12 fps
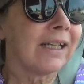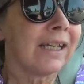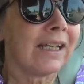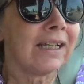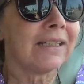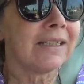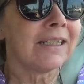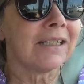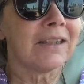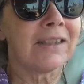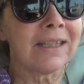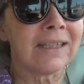and
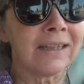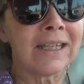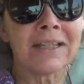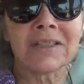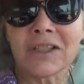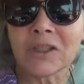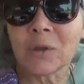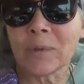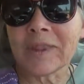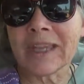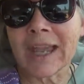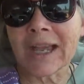things to do
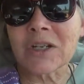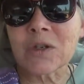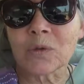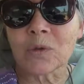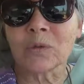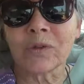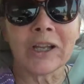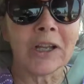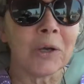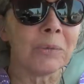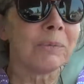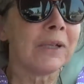with the astral
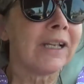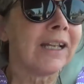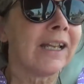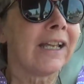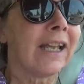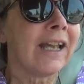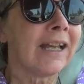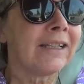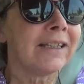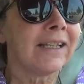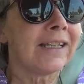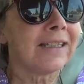realm.
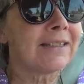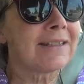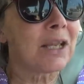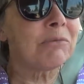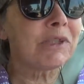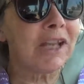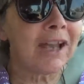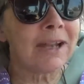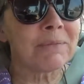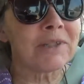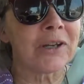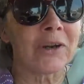And then
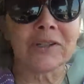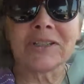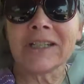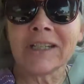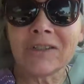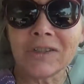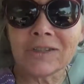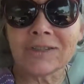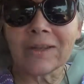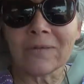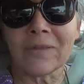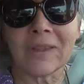sometimes there are teachings
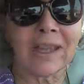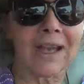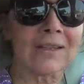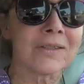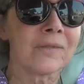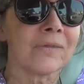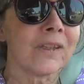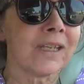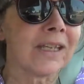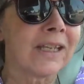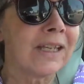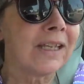of
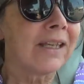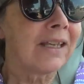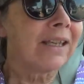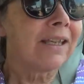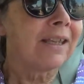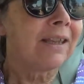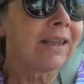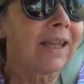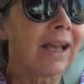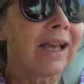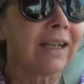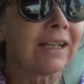Theosophy
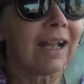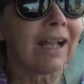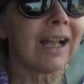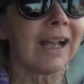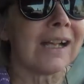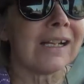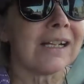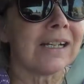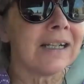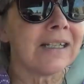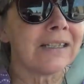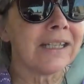that
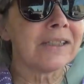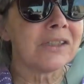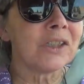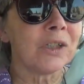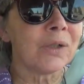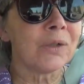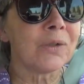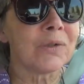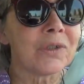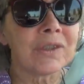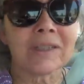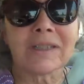
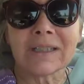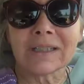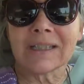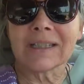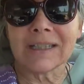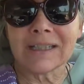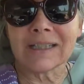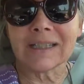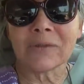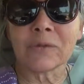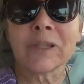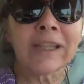don't
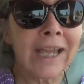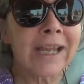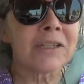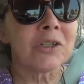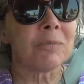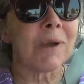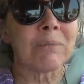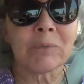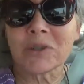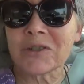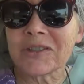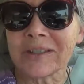relate to my
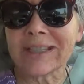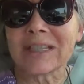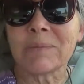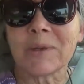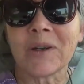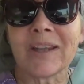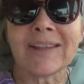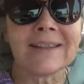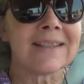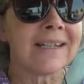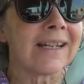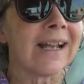personal
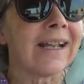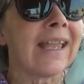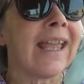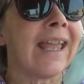experience, and I